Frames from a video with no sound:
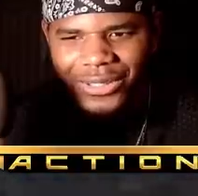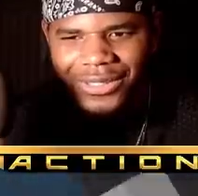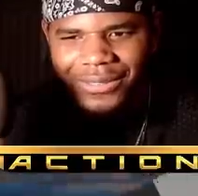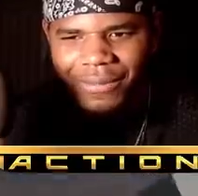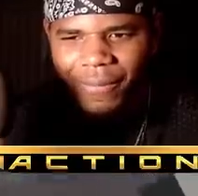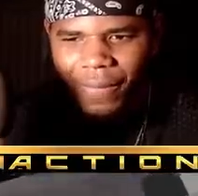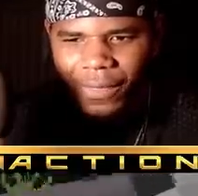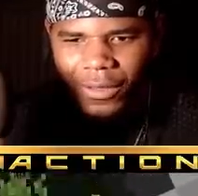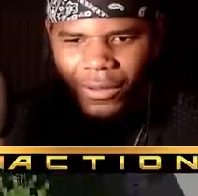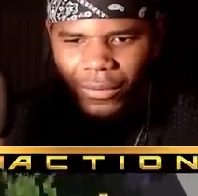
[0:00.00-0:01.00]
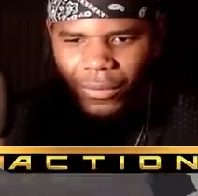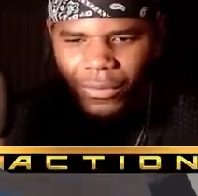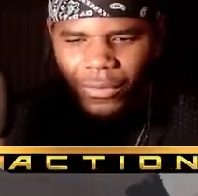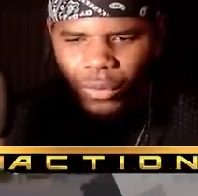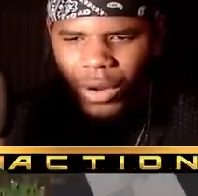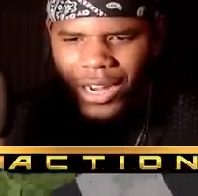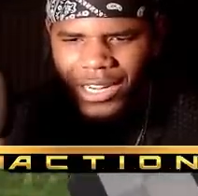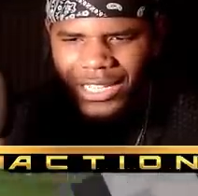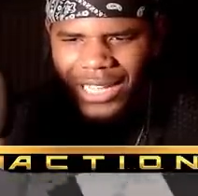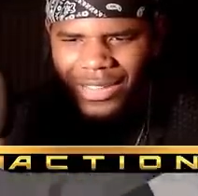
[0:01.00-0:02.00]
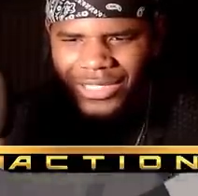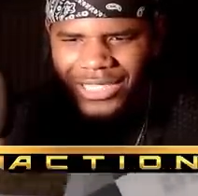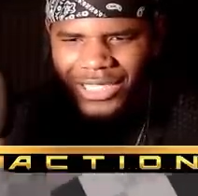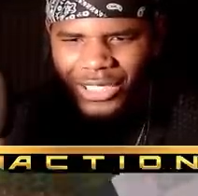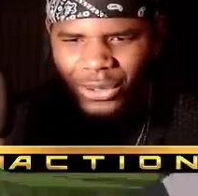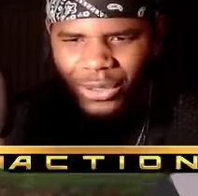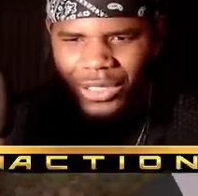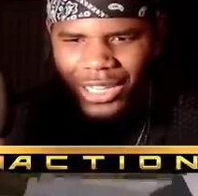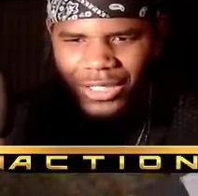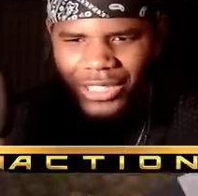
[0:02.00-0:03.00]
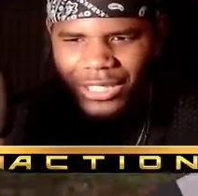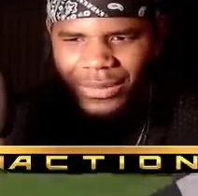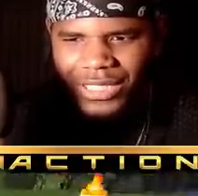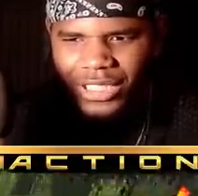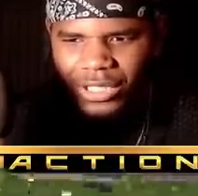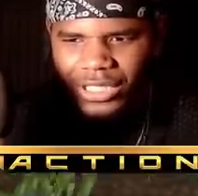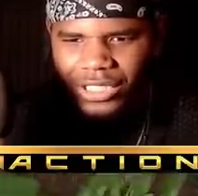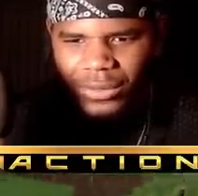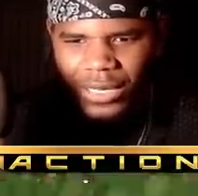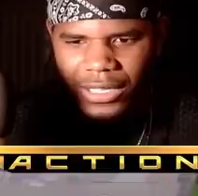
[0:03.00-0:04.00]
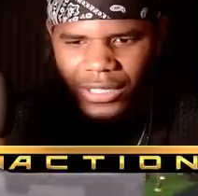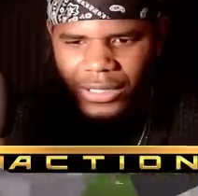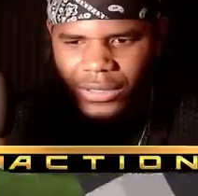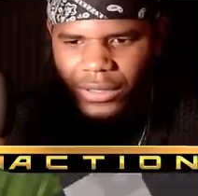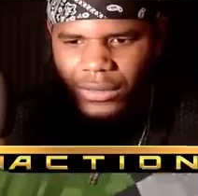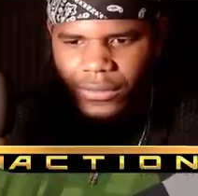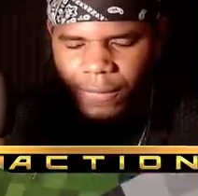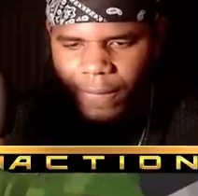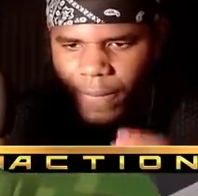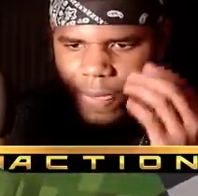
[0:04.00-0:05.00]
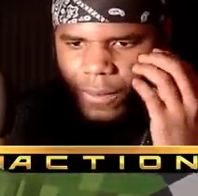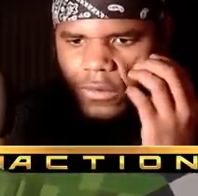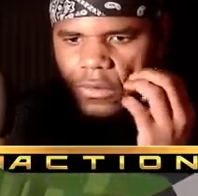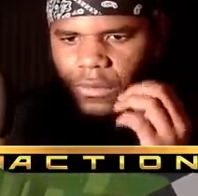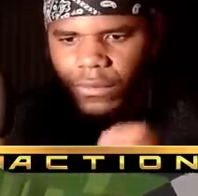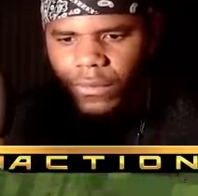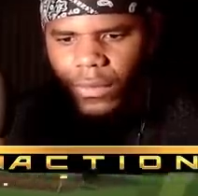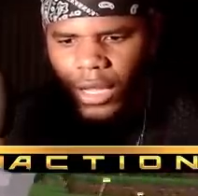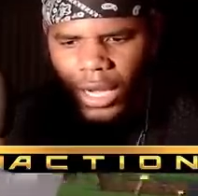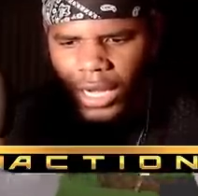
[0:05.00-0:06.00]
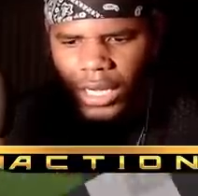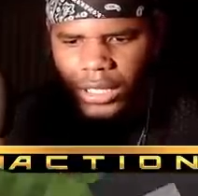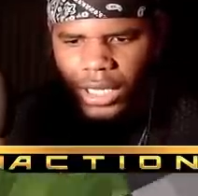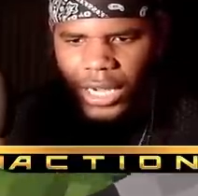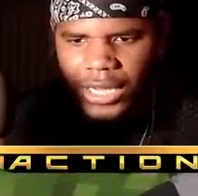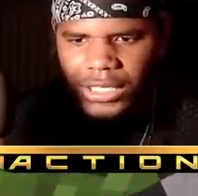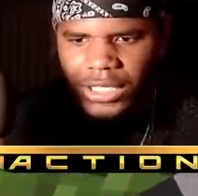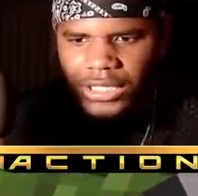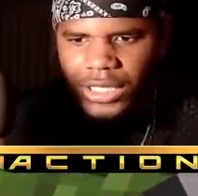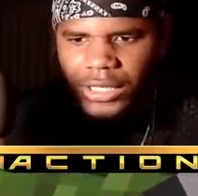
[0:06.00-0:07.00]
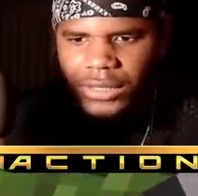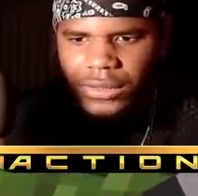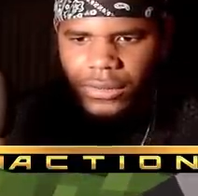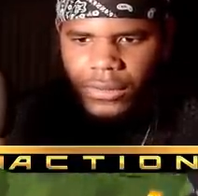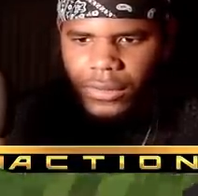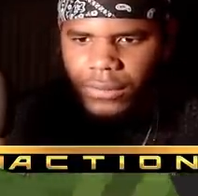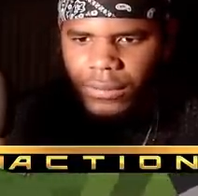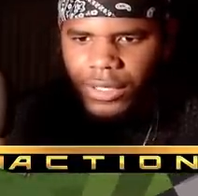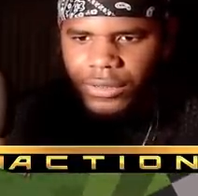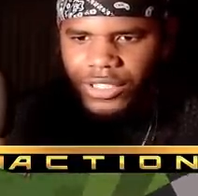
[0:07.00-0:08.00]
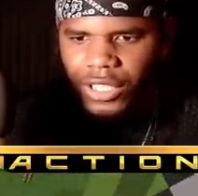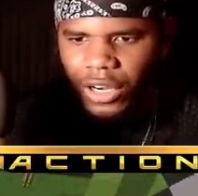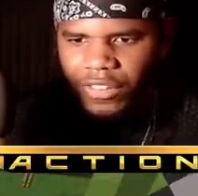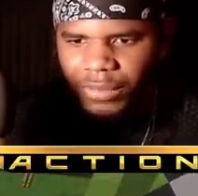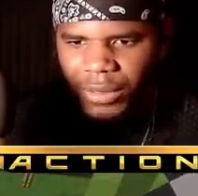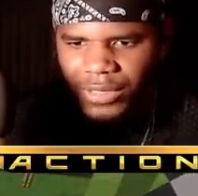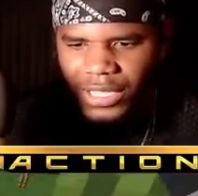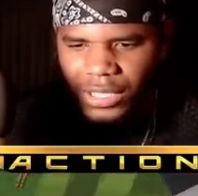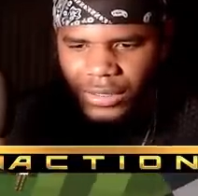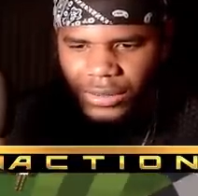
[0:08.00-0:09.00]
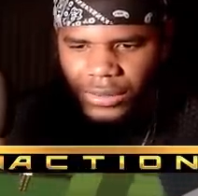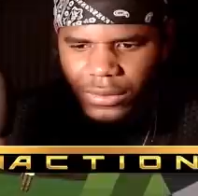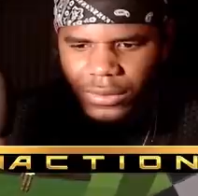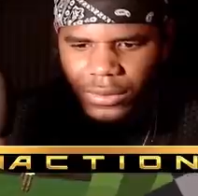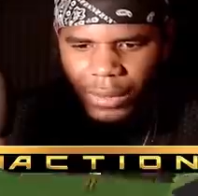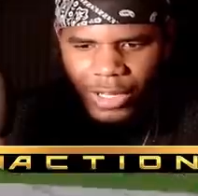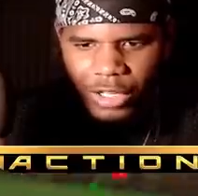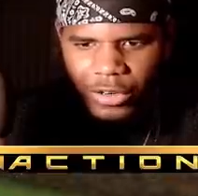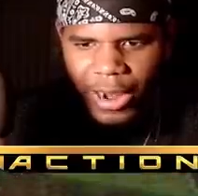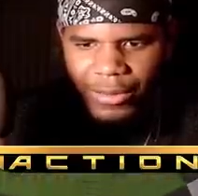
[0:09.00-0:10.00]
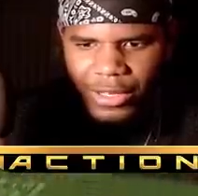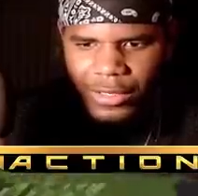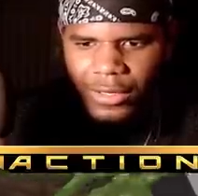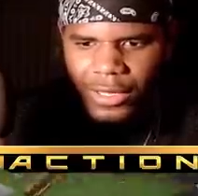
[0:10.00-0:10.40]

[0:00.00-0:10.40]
Action, action, action. Okay, okay. Why are the clowns in the sewer? I thought there'd okay, be a circus action, around action. here. You, you didn't grab it, did you? Uh uh. No, I ain't touched that. Bro, it was oh, a carved pumpkin though. I'm gonna go grab it.